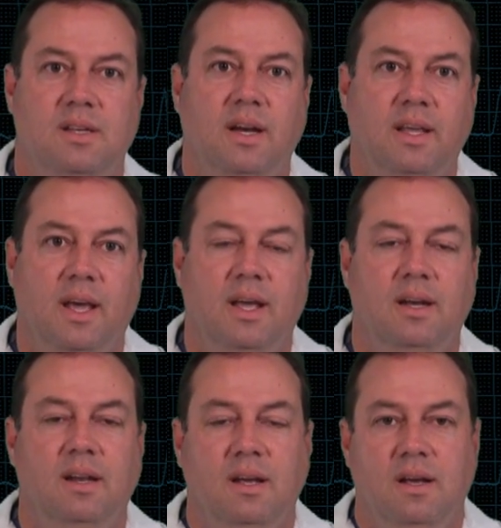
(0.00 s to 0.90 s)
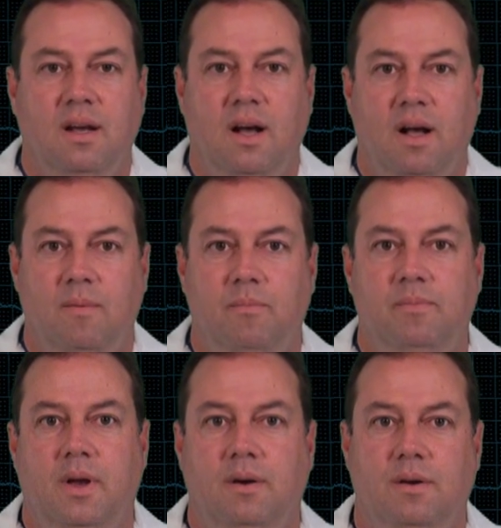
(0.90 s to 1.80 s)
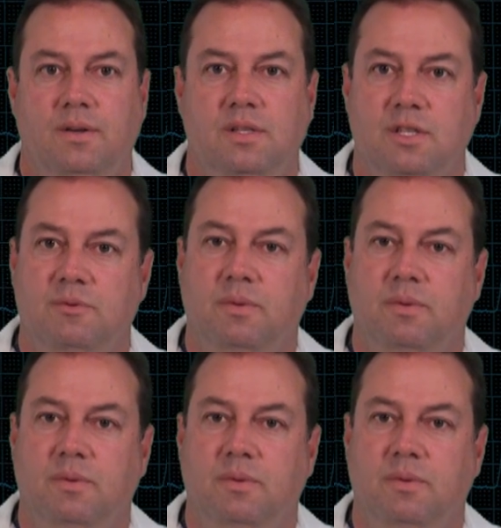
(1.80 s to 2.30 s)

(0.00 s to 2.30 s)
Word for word: And again, um, our nurses,